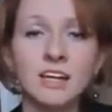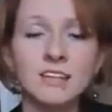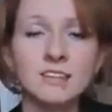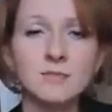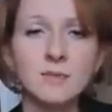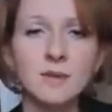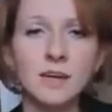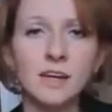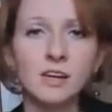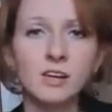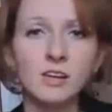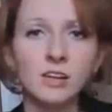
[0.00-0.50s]

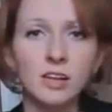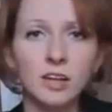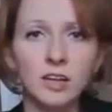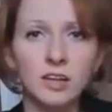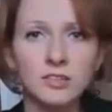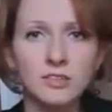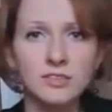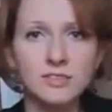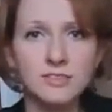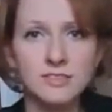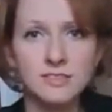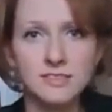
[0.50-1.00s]
As my
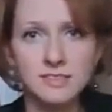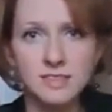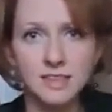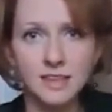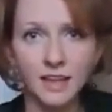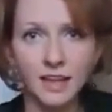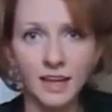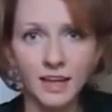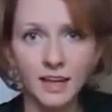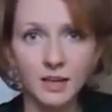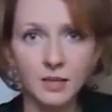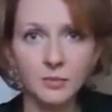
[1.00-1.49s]
colleague José
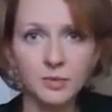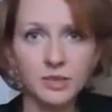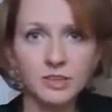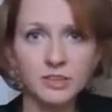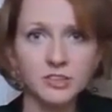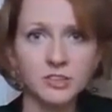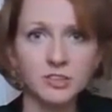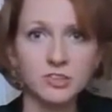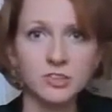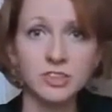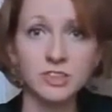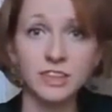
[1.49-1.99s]
Segarra
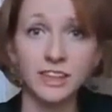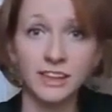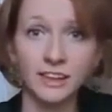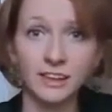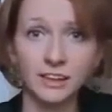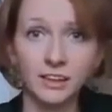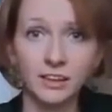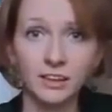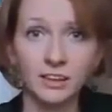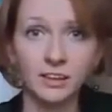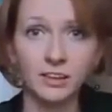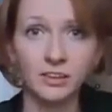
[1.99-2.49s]
mentioned
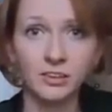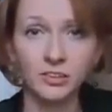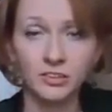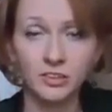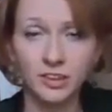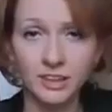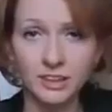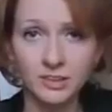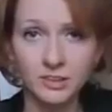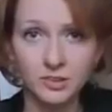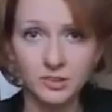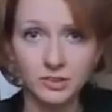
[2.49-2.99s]
in the
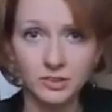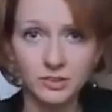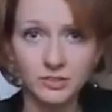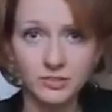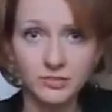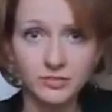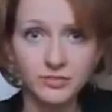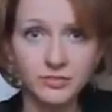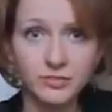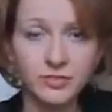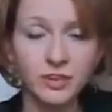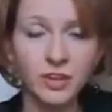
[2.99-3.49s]

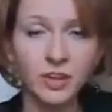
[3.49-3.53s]
introduction,